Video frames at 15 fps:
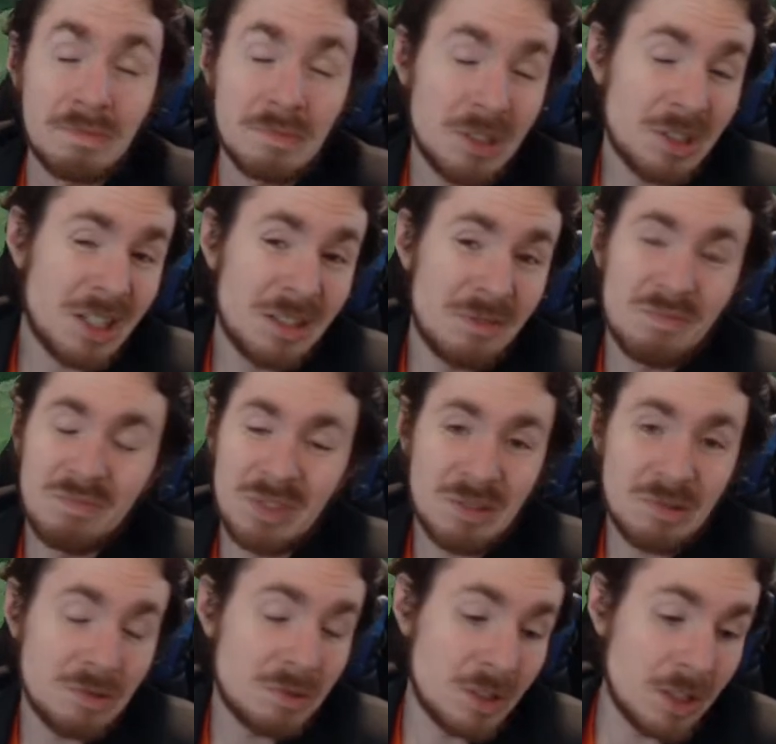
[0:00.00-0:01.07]
Okay,
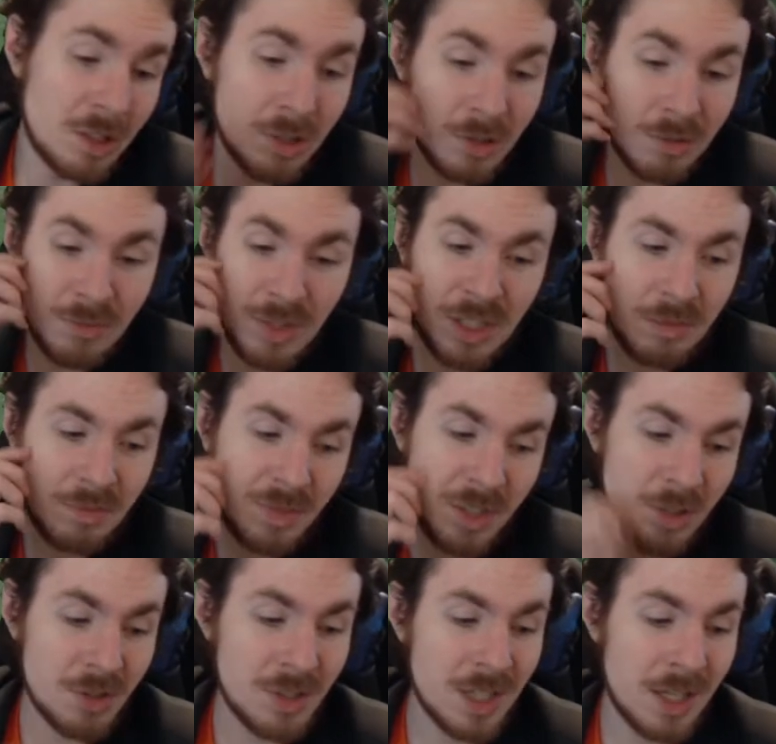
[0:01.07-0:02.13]
it's a little you know
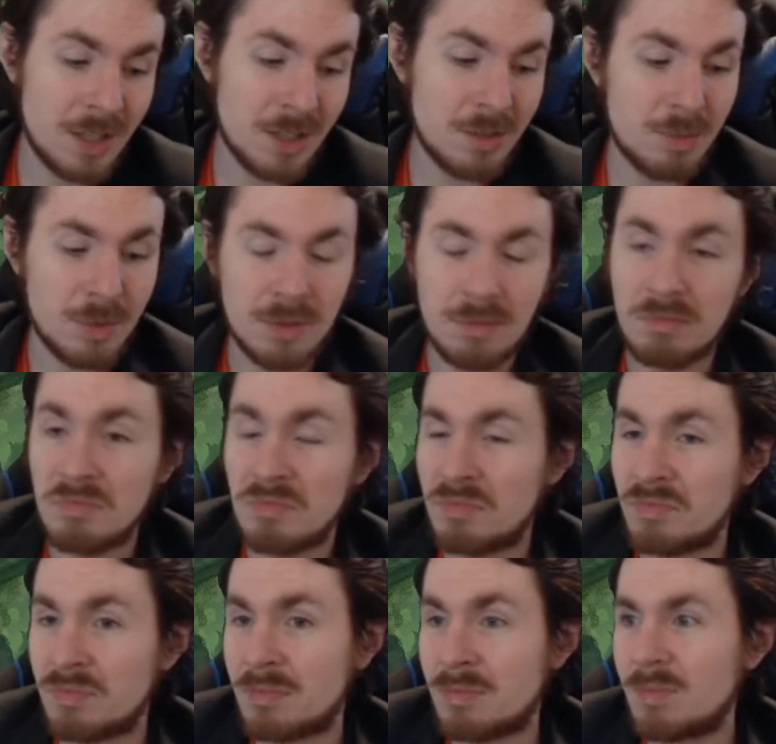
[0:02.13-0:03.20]
under stats, but
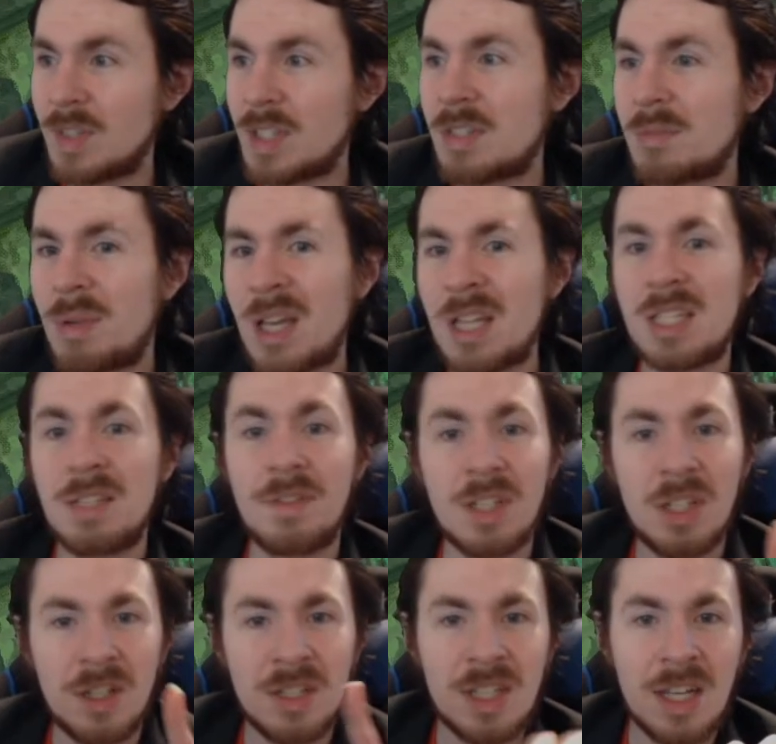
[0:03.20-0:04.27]
it doesn't pass the
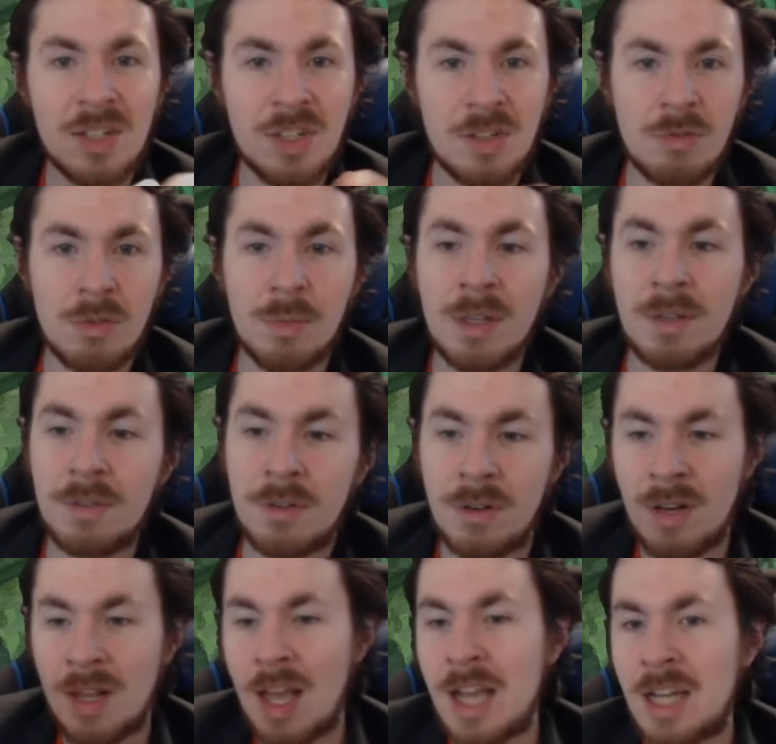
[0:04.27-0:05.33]
vanilla test as it would be for
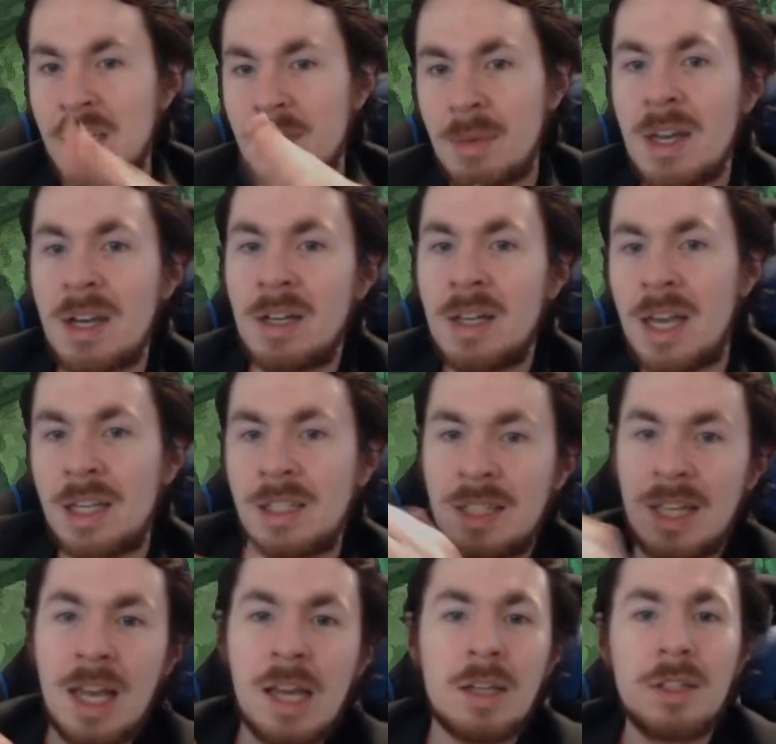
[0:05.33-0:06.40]
an X mana
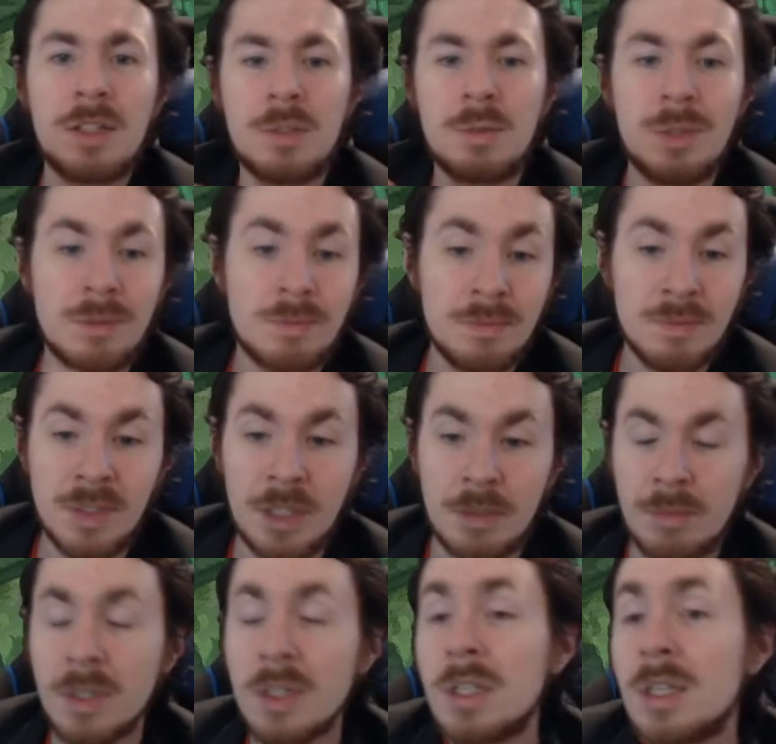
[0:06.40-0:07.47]
XX, or, you know.
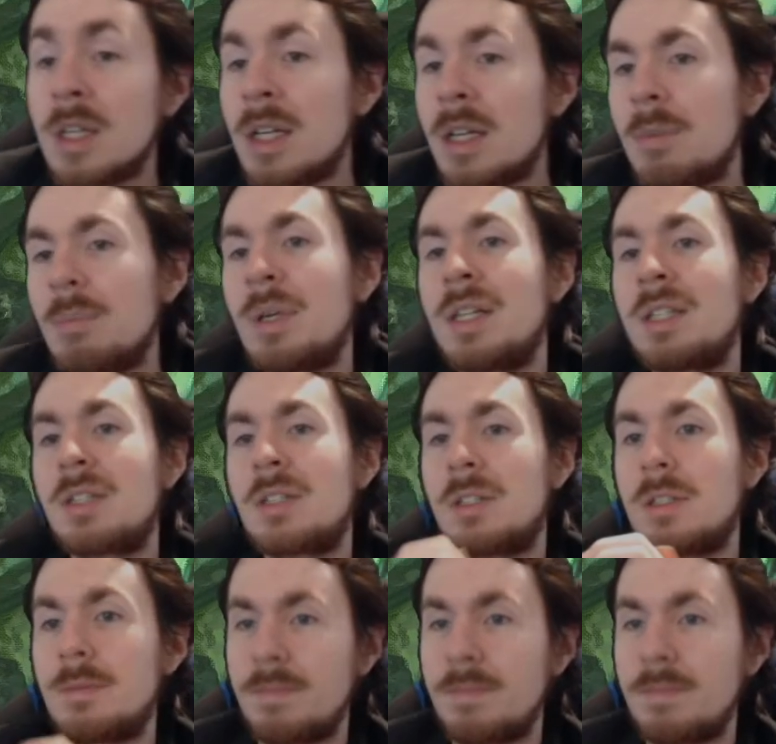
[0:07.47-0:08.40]
But